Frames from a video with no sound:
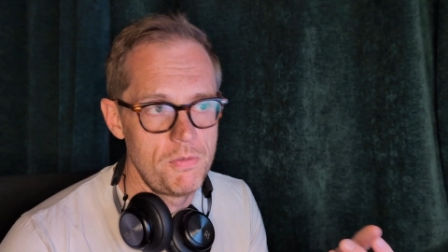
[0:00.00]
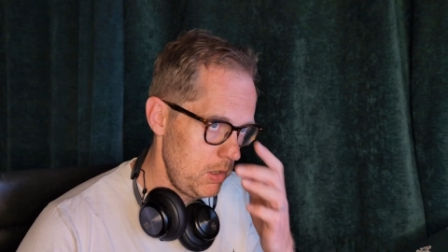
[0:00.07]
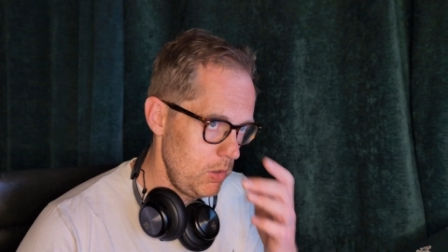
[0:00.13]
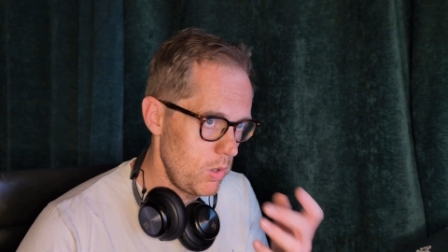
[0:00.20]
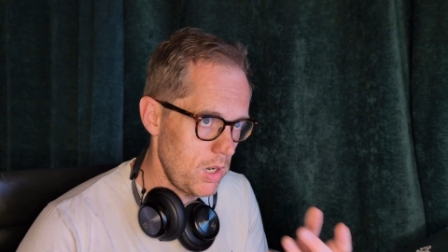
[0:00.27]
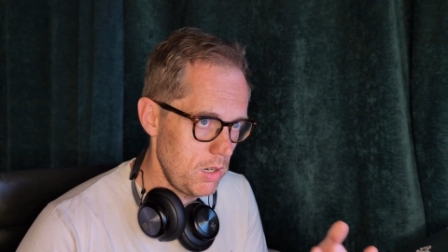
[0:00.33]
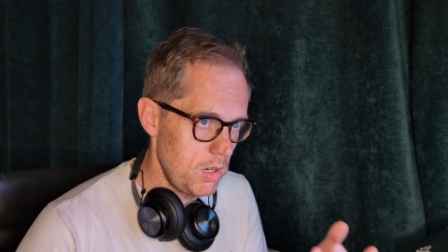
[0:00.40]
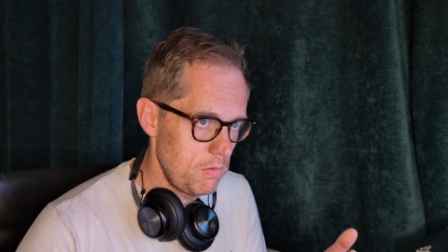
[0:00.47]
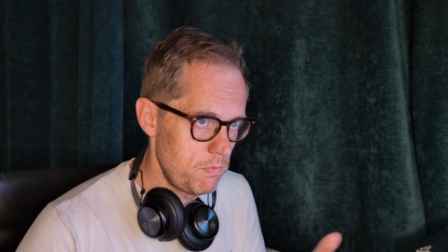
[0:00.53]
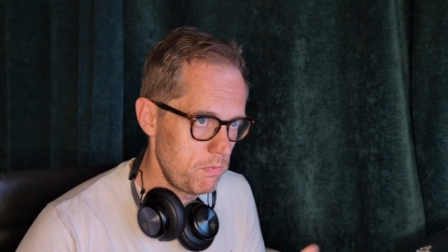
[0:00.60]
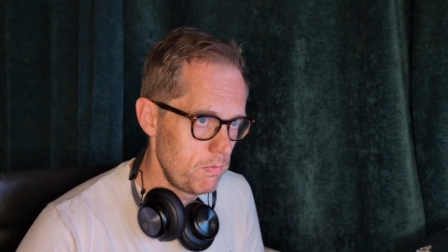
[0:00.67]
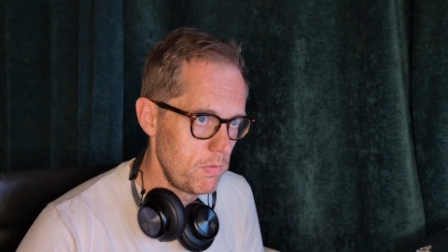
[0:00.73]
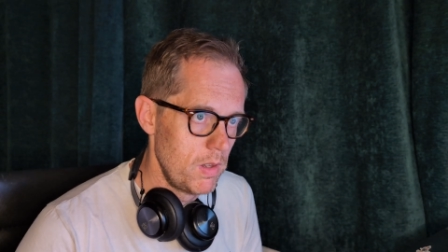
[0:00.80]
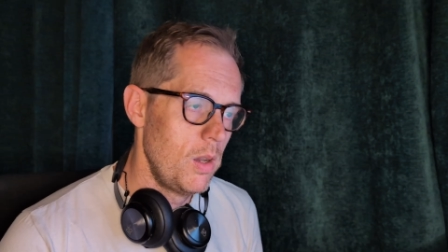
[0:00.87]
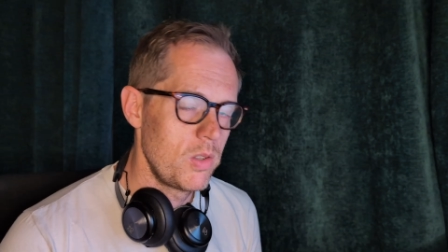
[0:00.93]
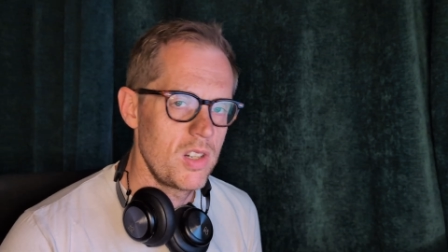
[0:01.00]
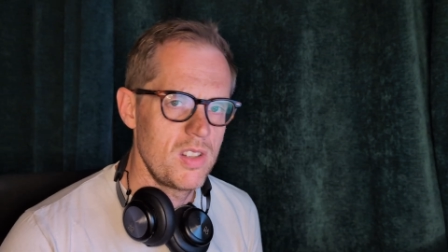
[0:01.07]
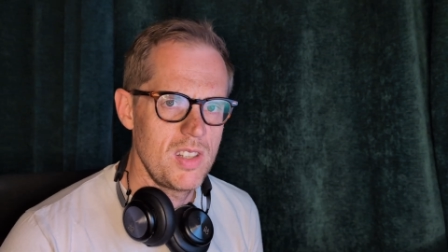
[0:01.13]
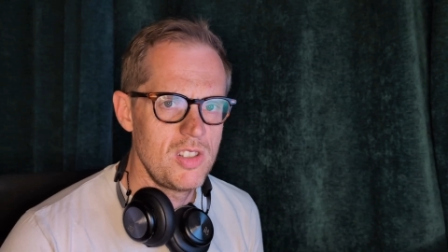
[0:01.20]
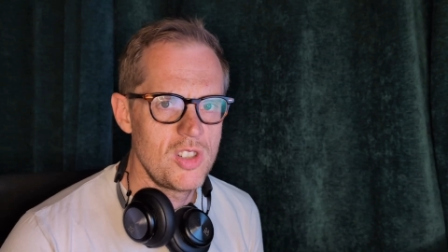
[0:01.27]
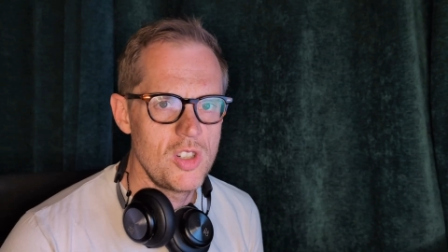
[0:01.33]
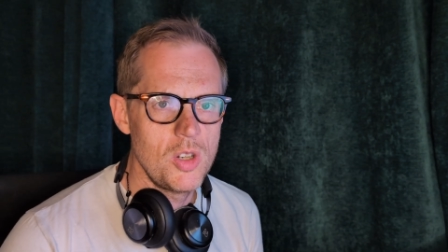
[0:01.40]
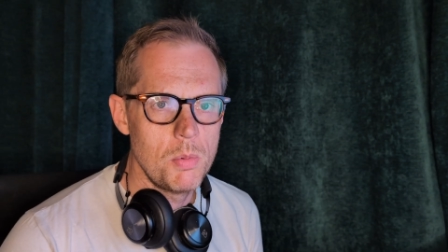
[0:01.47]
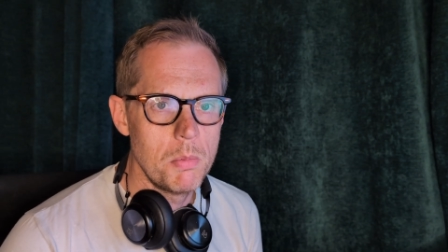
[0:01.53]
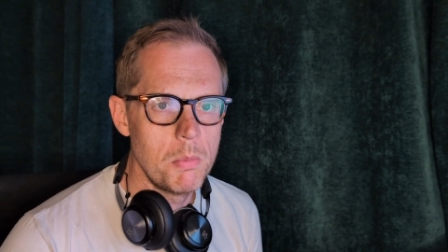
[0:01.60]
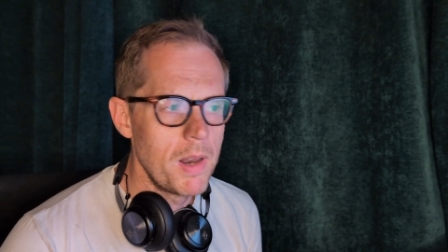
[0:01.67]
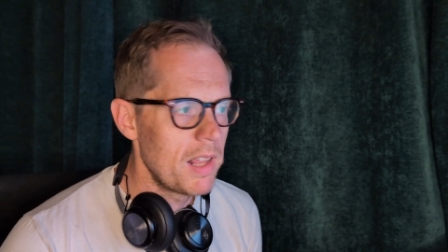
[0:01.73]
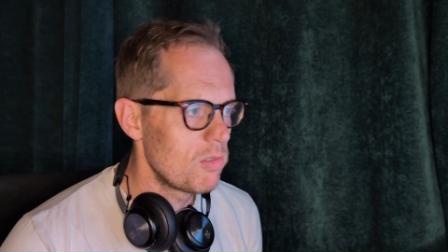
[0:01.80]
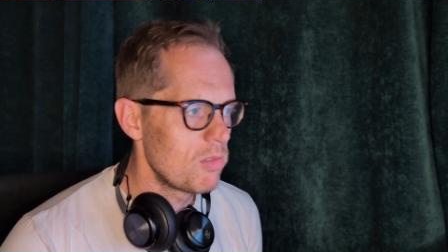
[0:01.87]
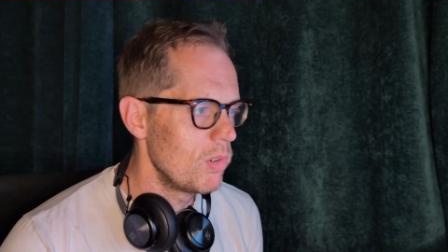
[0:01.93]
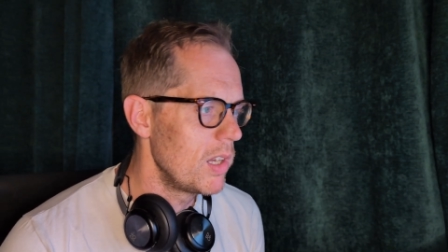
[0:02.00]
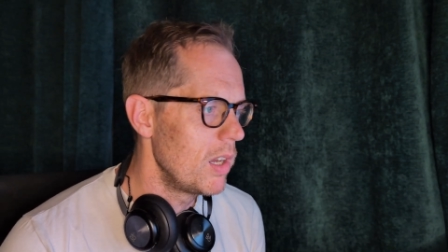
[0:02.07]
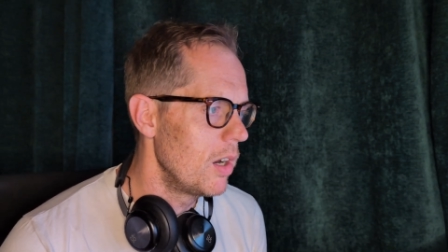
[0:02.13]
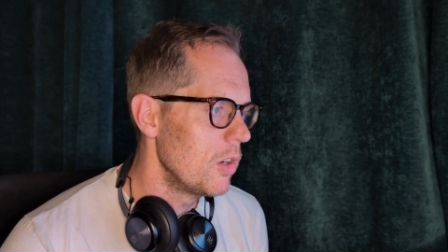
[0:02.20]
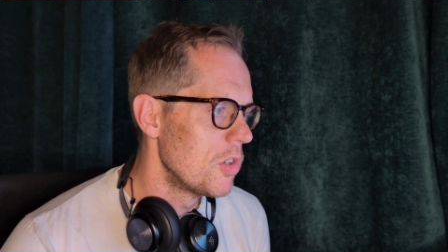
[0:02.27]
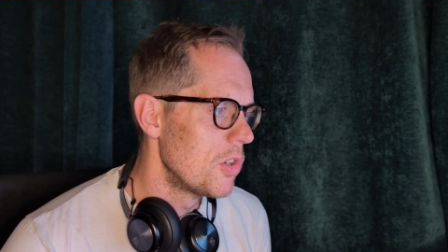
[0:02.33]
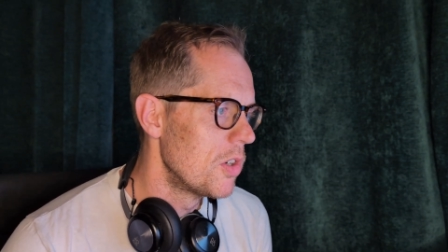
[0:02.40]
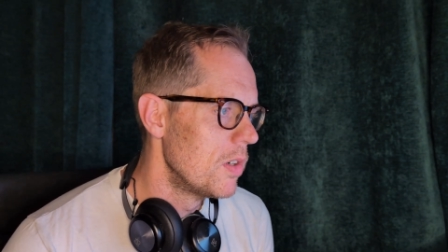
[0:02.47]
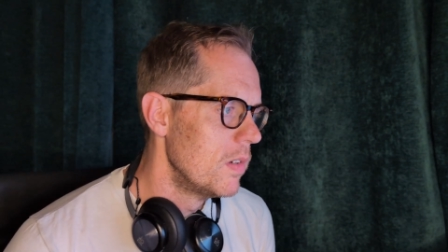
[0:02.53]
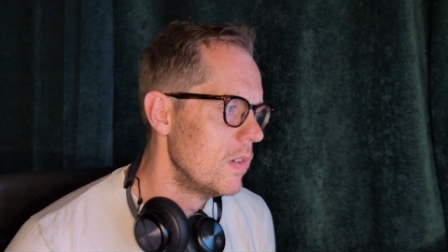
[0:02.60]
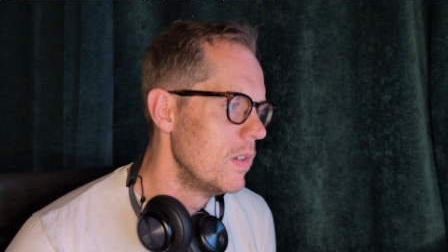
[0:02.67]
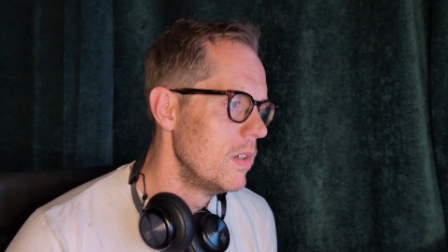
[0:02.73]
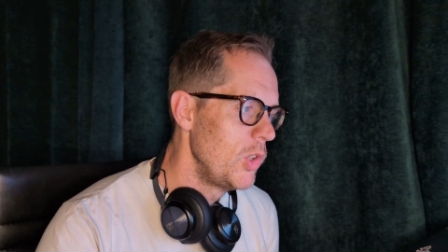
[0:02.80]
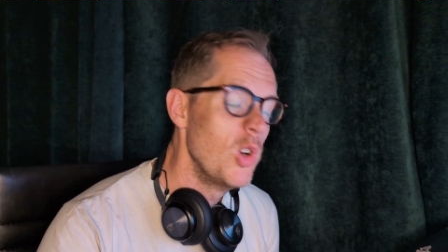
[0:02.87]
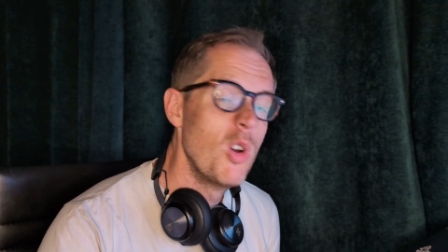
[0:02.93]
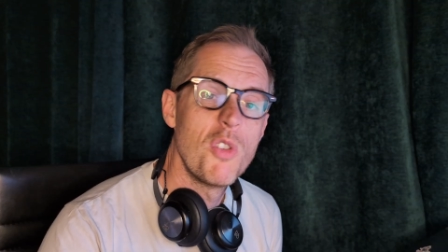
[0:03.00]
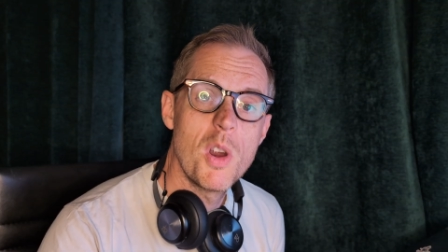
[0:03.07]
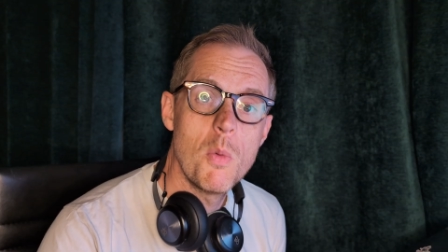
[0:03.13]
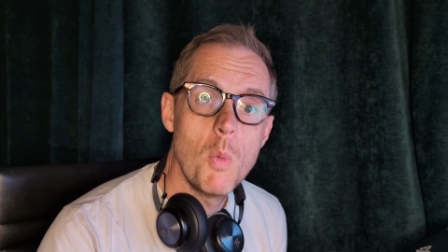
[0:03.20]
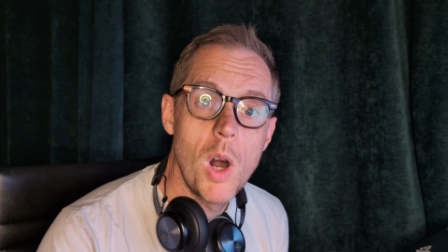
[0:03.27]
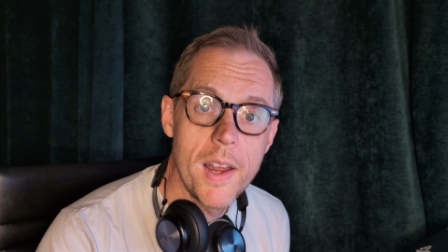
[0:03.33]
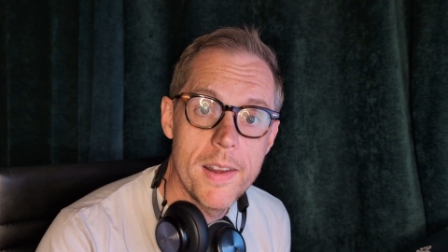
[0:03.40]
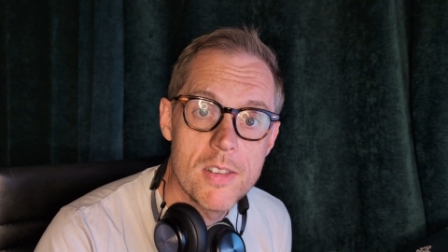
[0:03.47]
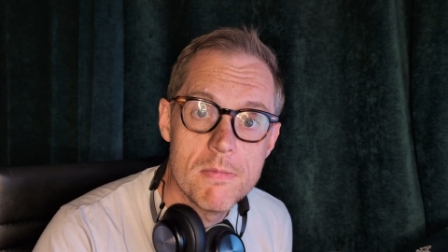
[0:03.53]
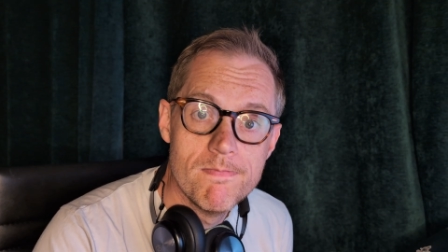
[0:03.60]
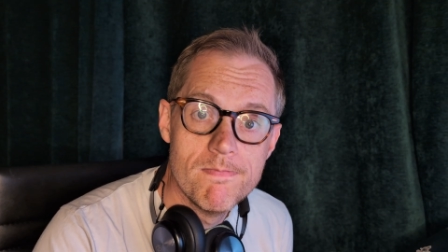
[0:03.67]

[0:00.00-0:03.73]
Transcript: you're kind of, I was gonna say stupid, but that's really harsh. You're not very wise.